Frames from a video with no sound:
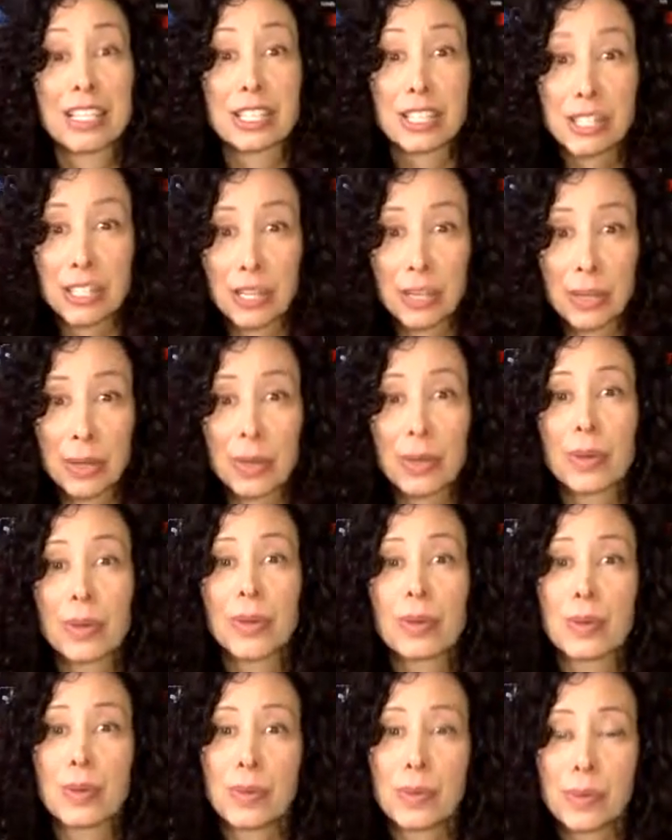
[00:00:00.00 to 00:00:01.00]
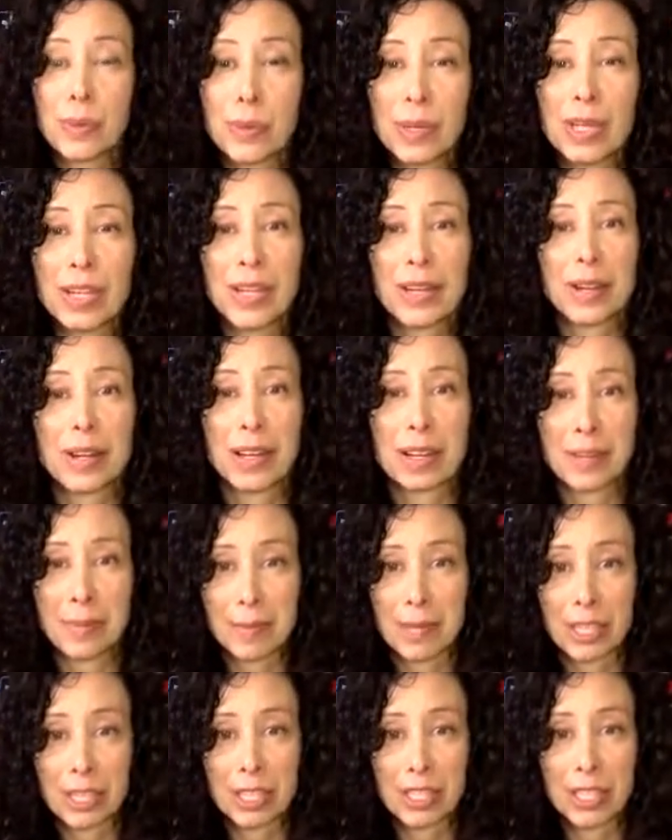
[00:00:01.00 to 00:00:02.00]
So we are on a
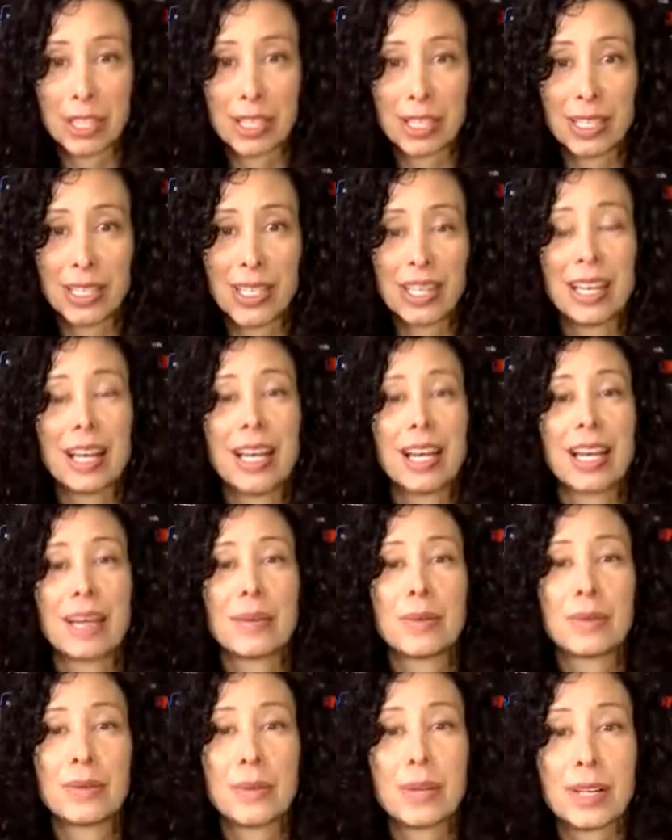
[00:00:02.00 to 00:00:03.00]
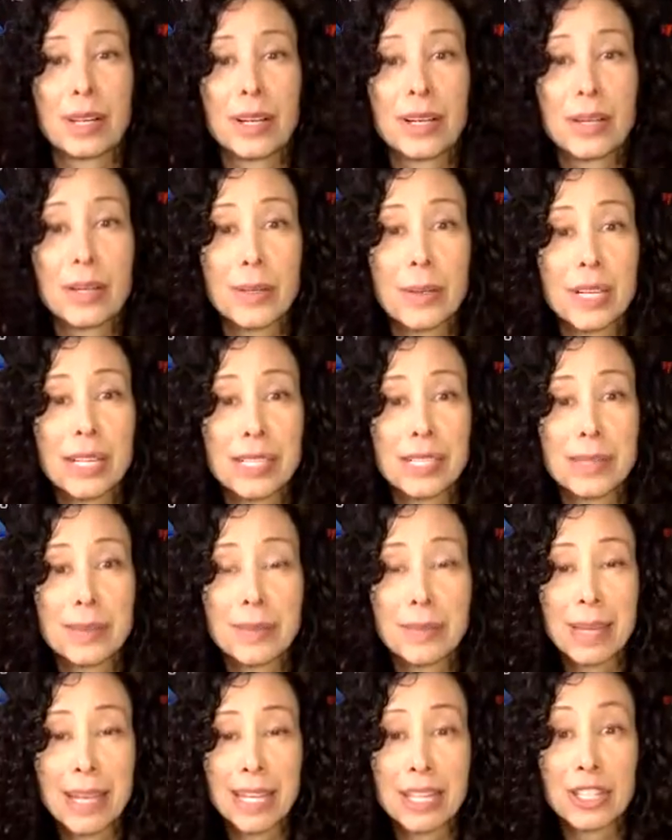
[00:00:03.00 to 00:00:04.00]
mission and we are going to
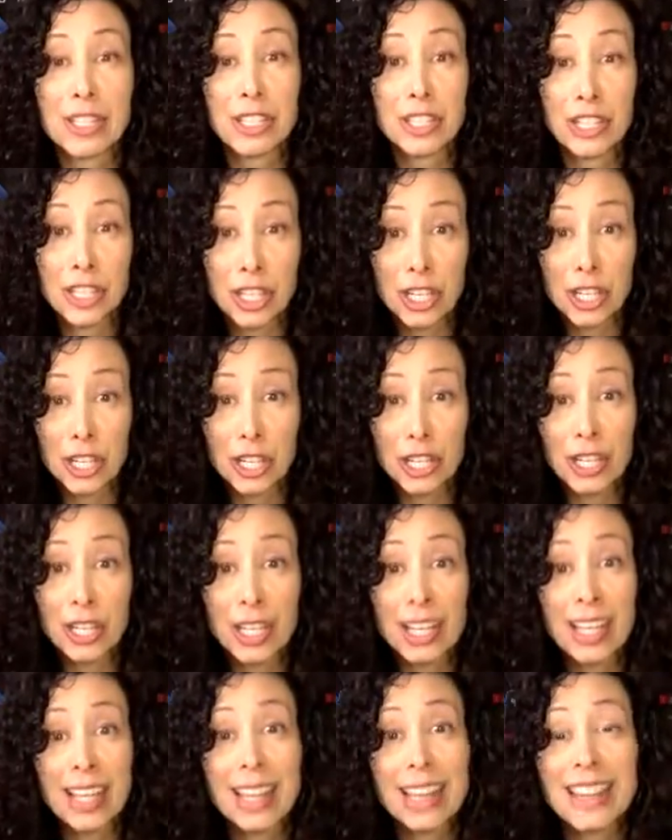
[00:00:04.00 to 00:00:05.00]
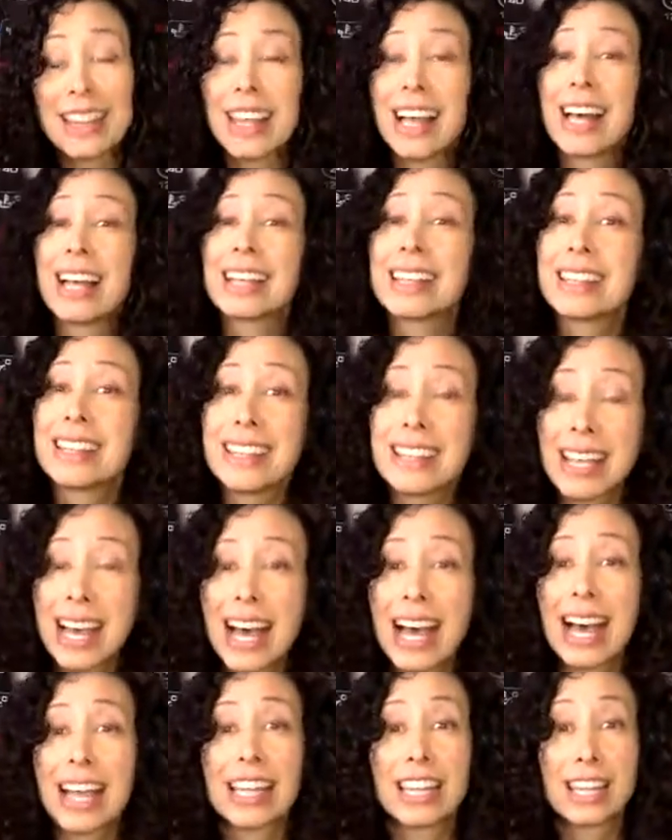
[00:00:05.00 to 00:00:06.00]
make sure that
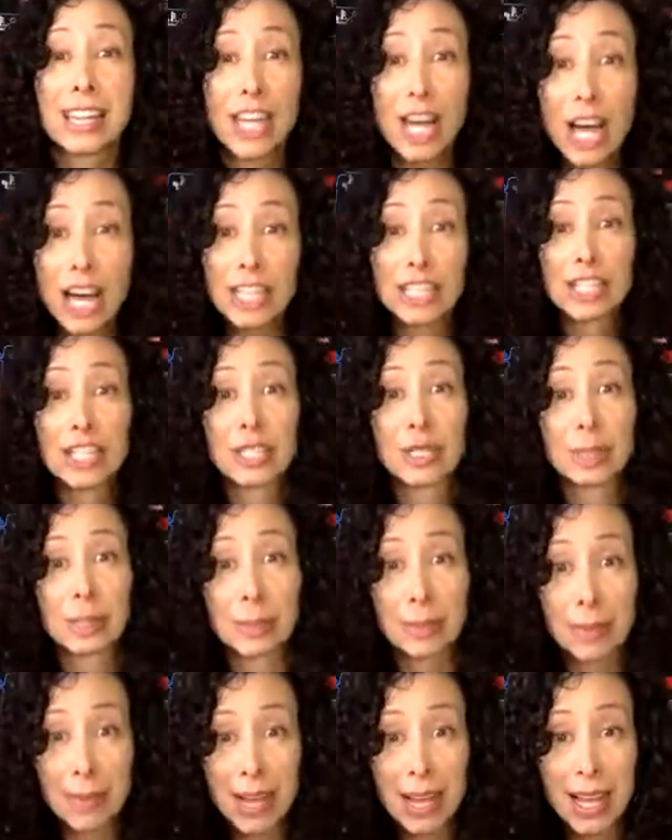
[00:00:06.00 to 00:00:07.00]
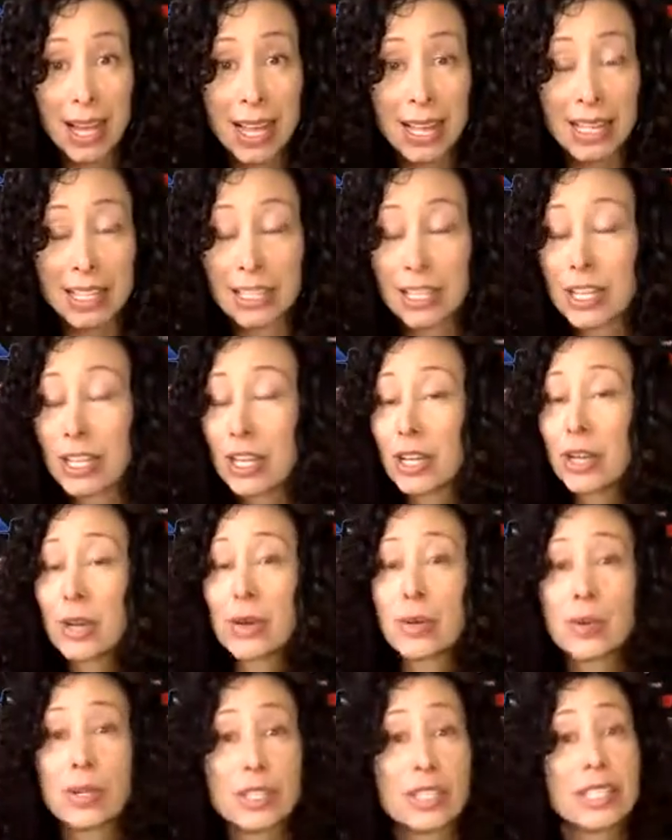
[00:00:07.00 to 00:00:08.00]
that logical mind,
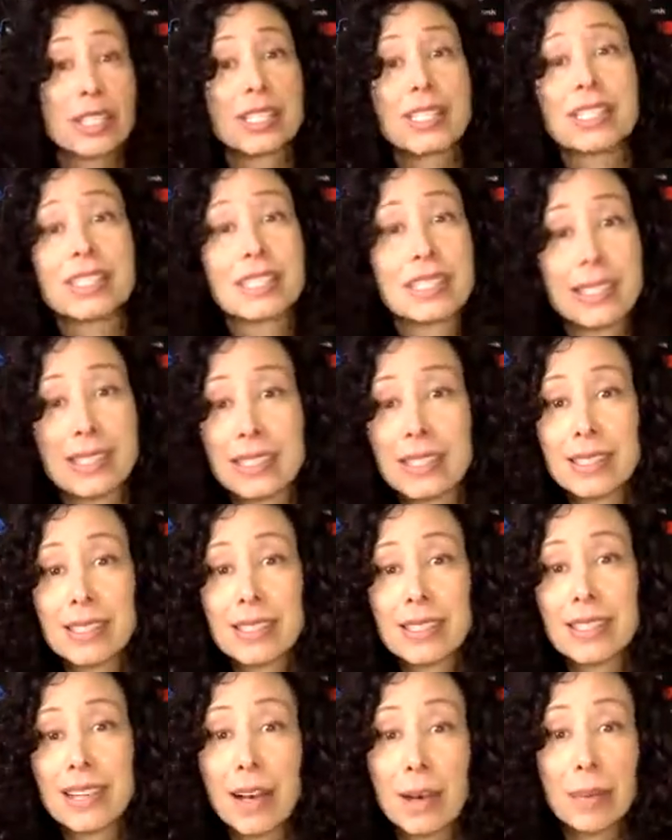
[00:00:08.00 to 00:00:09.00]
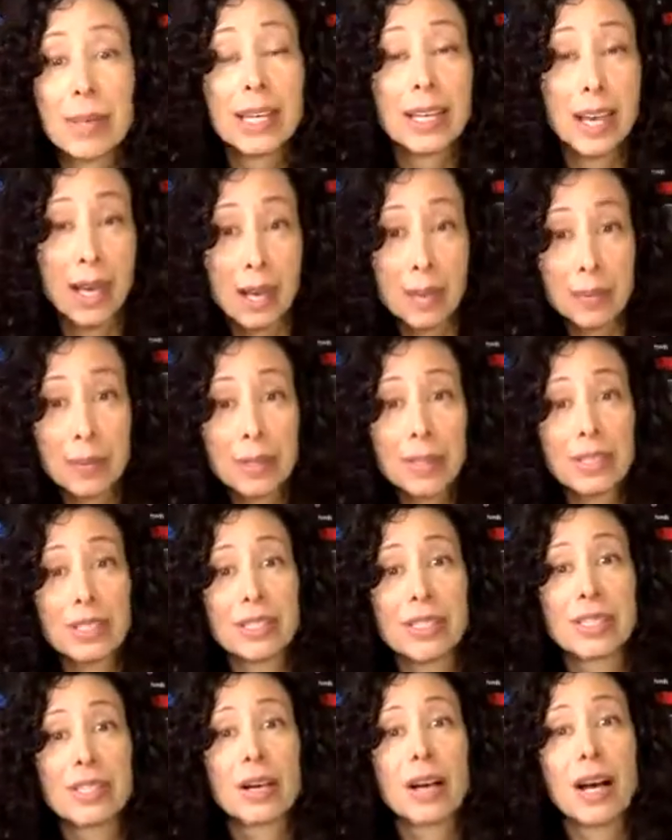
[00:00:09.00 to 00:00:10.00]
which is coming up
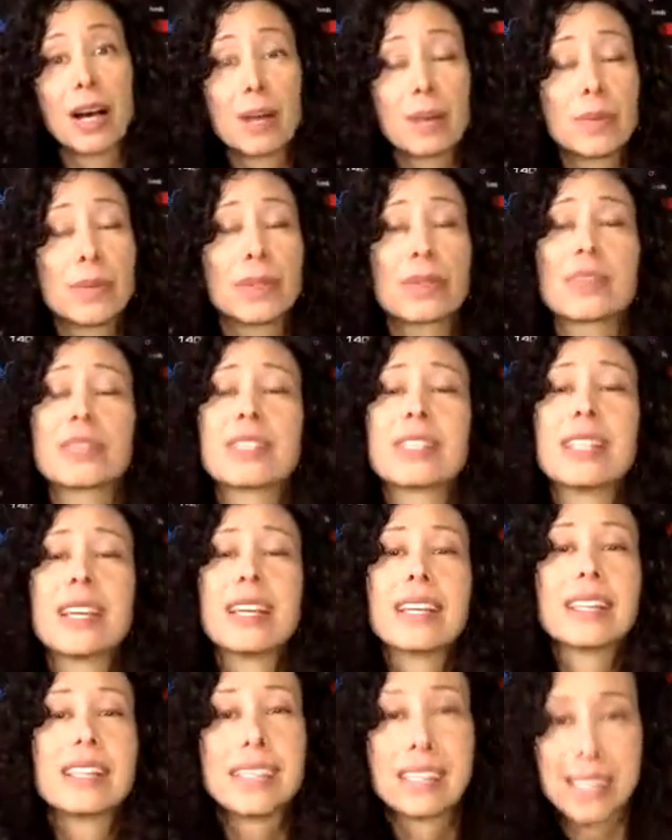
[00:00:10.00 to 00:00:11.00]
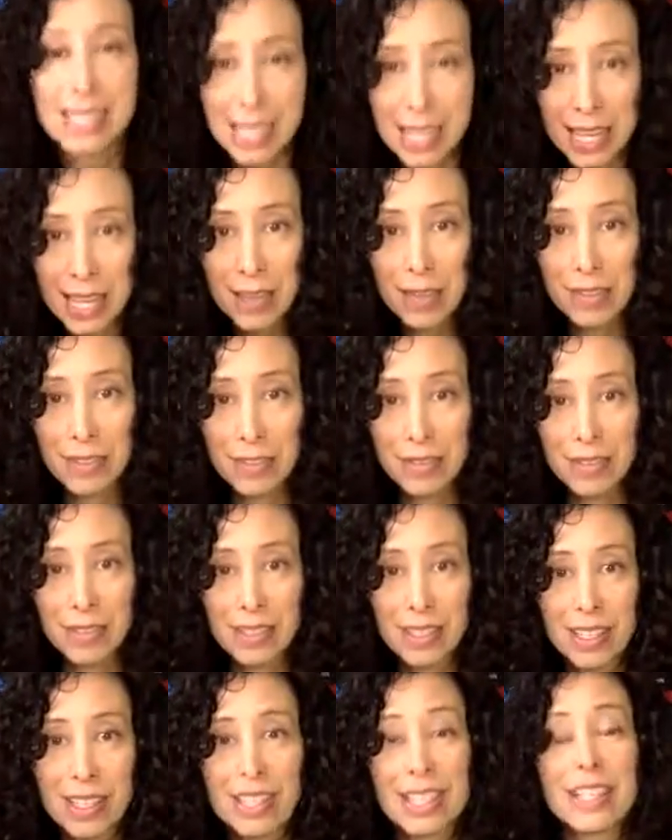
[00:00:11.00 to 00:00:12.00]
to help you stay safe,
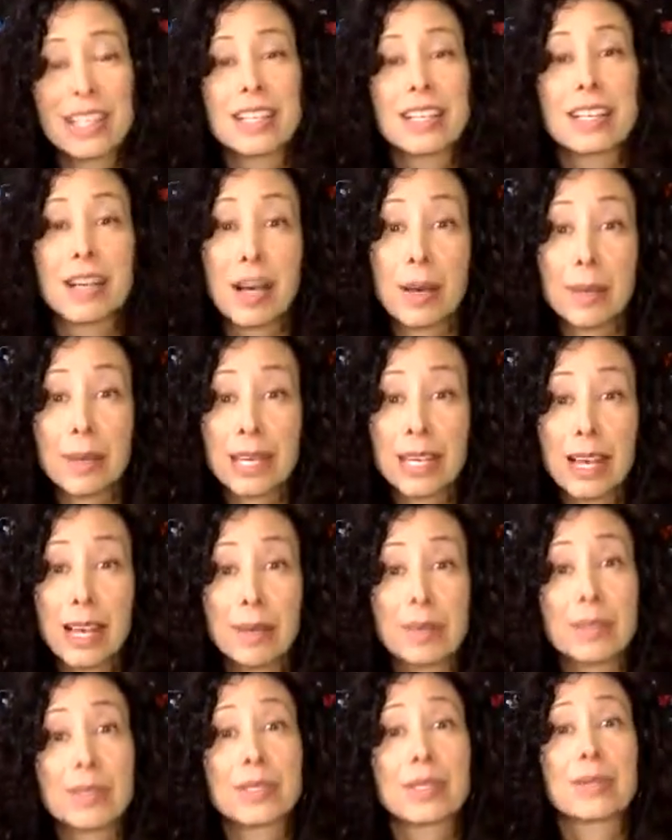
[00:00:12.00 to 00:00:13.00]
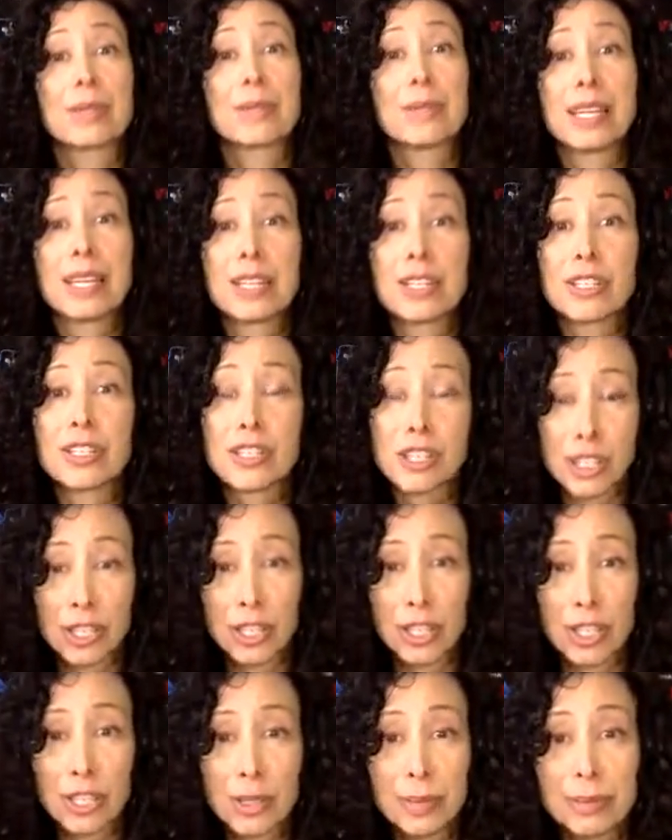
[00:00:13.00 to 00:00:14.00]
coming up to make
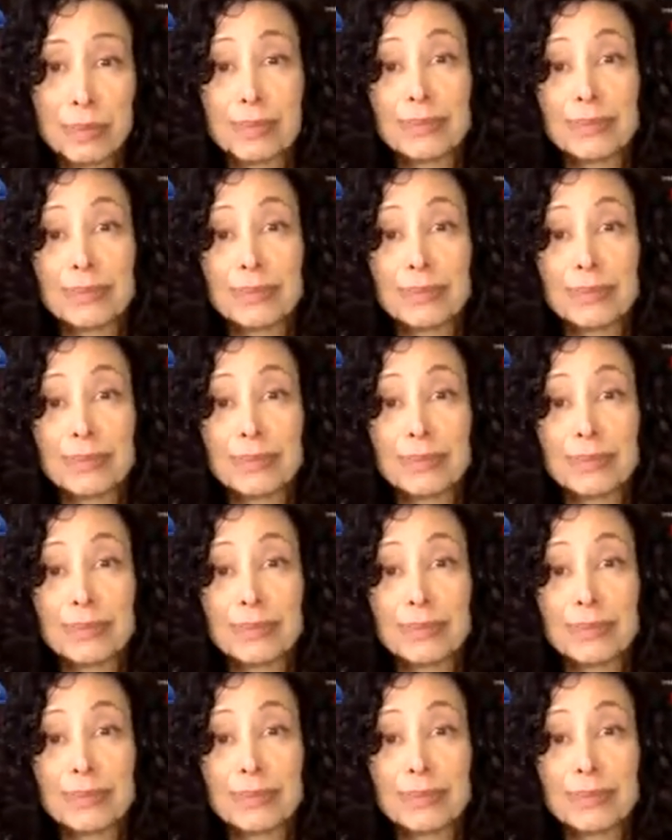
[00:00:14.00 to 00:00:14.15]
sure